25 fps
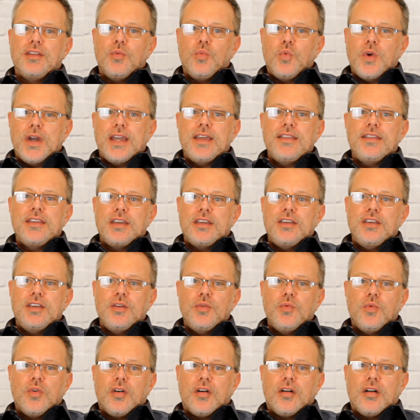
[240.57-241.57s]
the way that
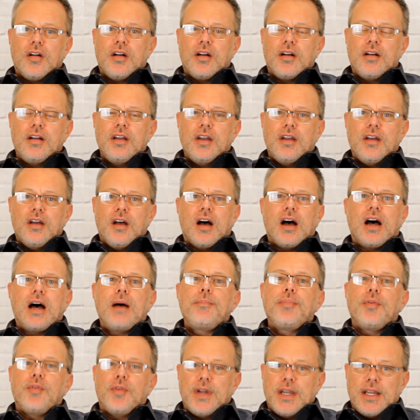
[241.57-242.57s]
you are
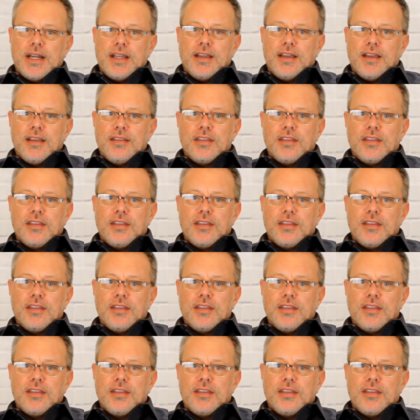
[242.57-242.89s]
operating